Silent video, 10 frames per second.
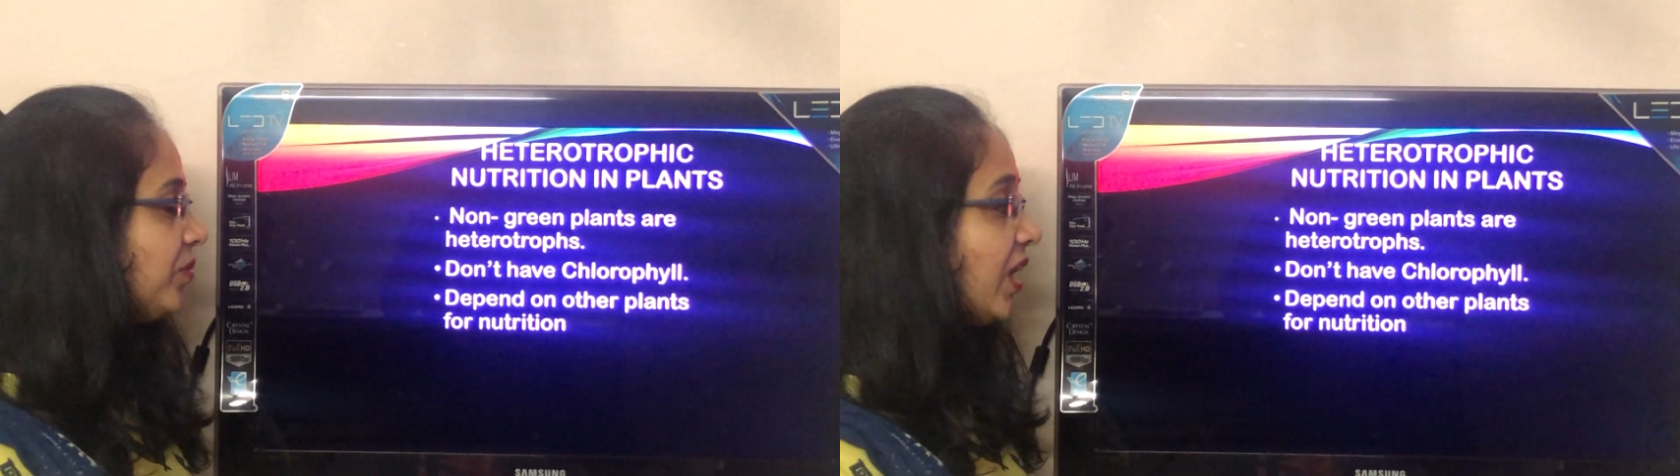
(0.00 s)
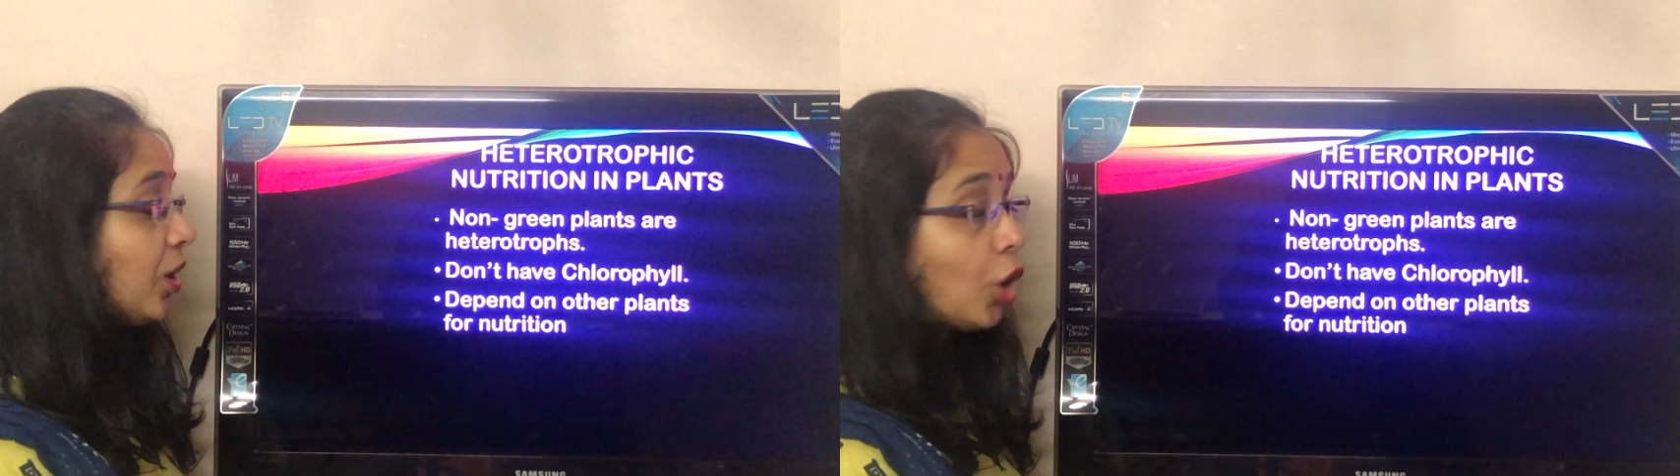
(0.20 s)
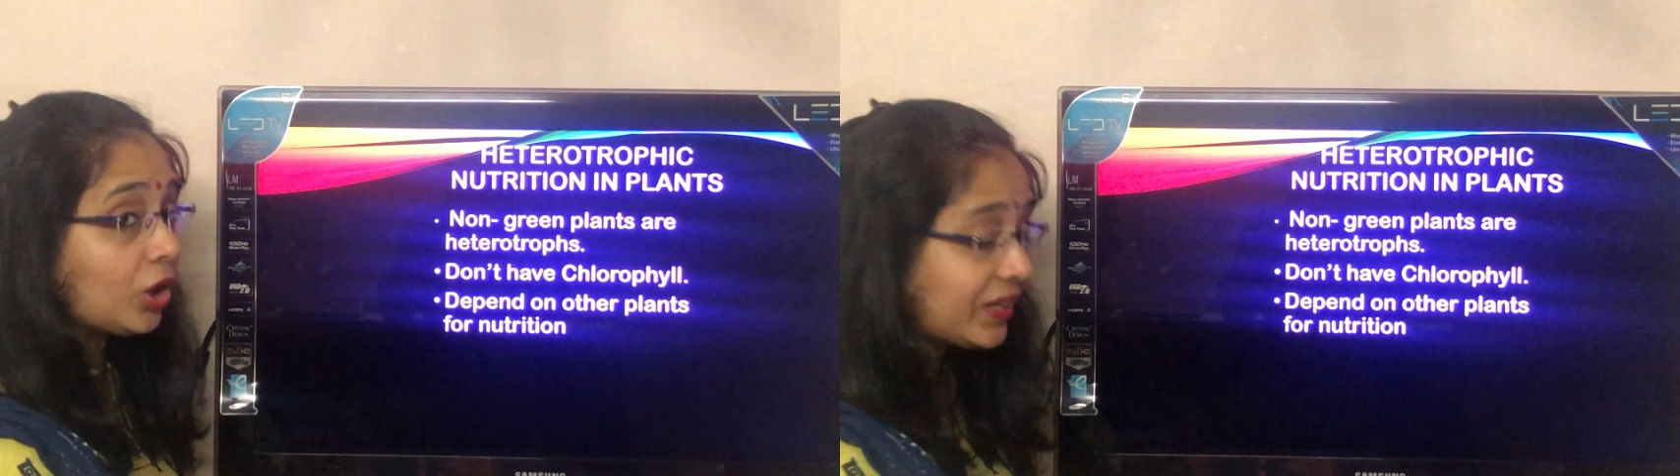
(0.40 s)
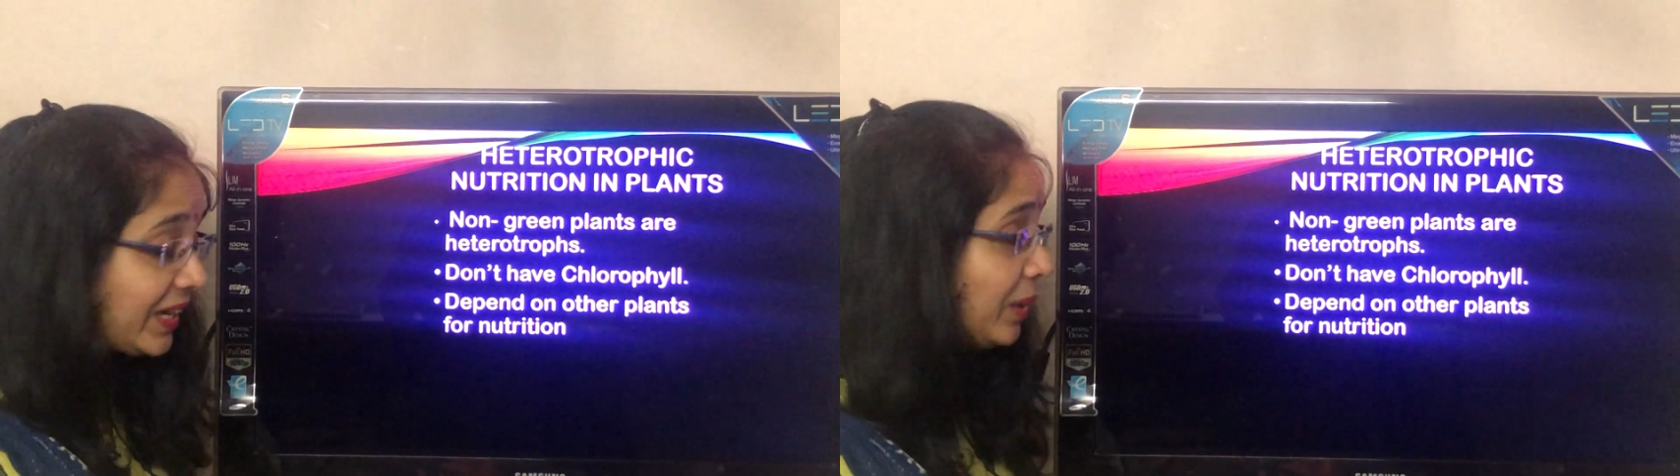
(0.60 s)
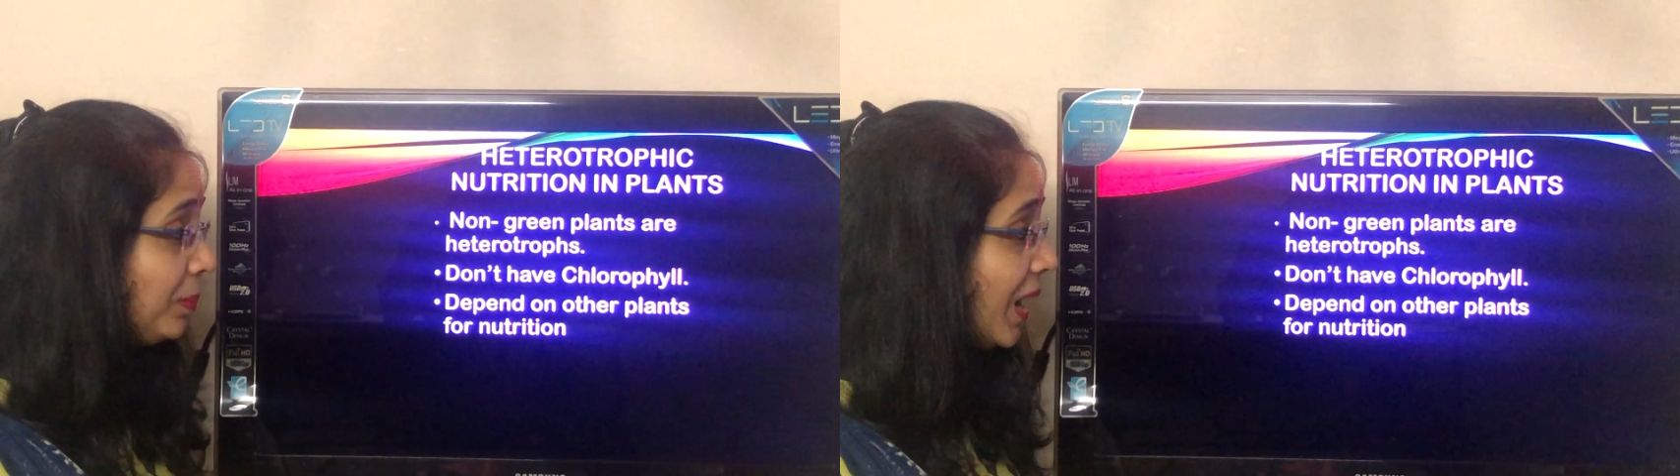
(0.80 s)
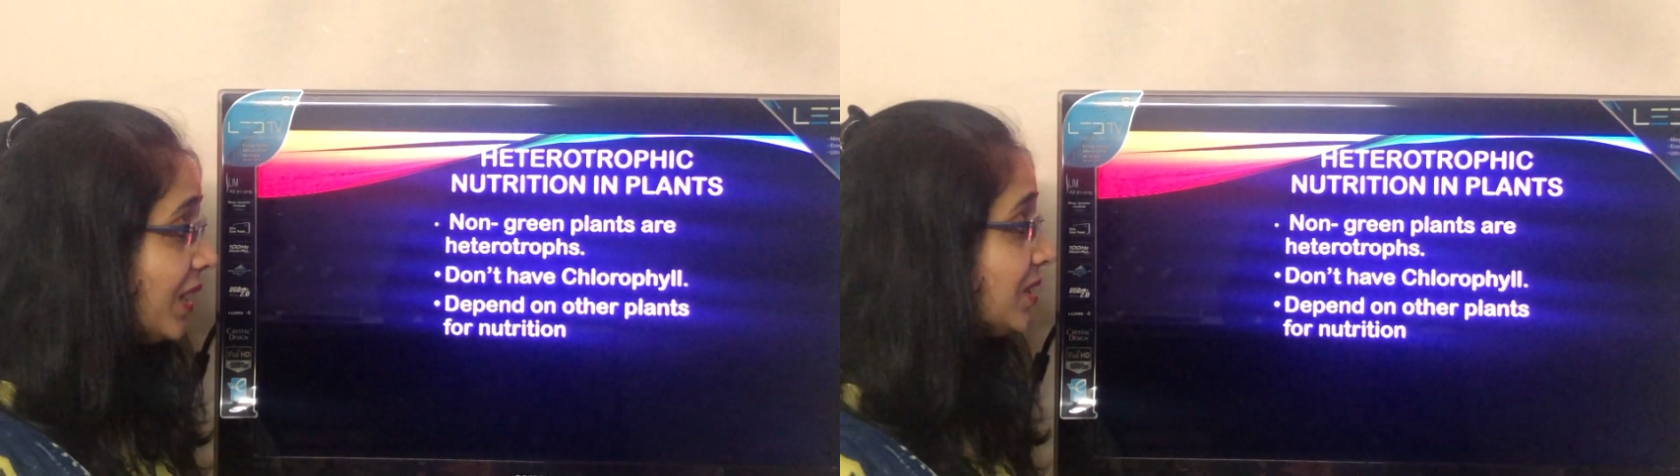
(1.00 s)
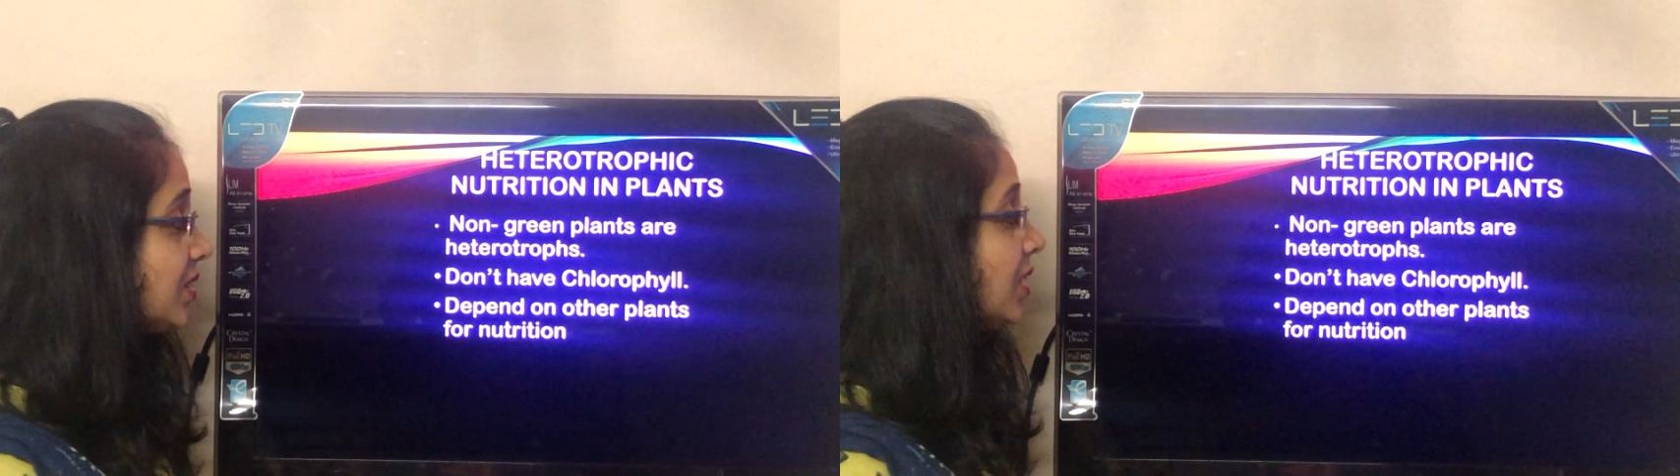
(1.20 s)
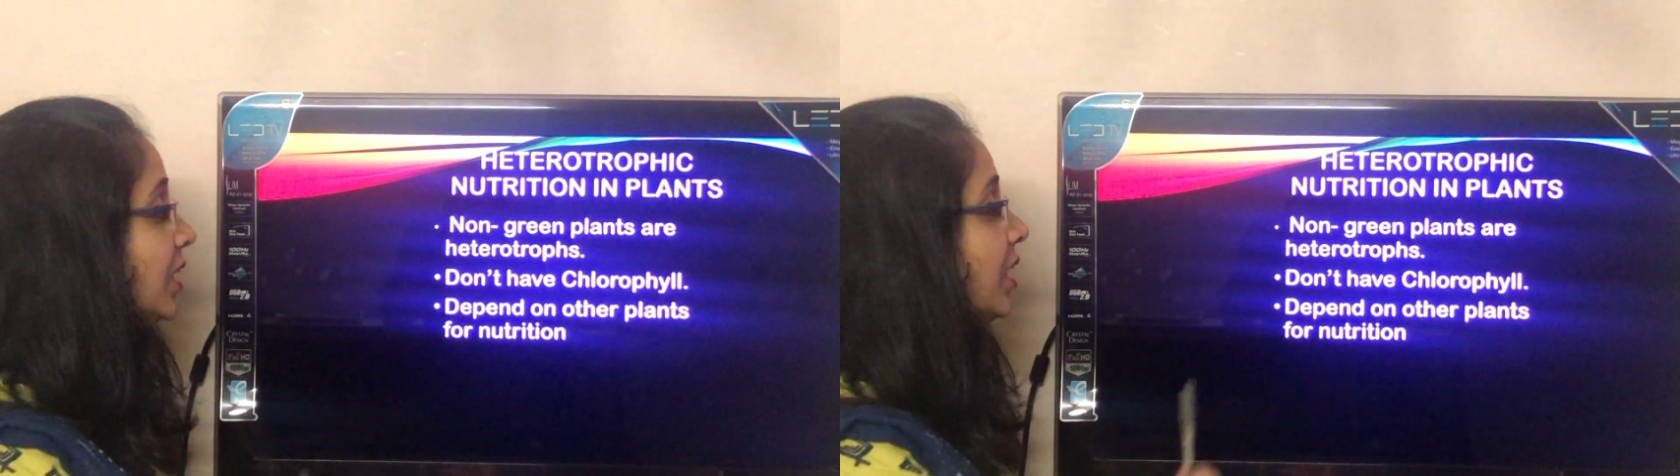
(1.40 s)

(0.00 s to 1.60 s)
they are non-green plants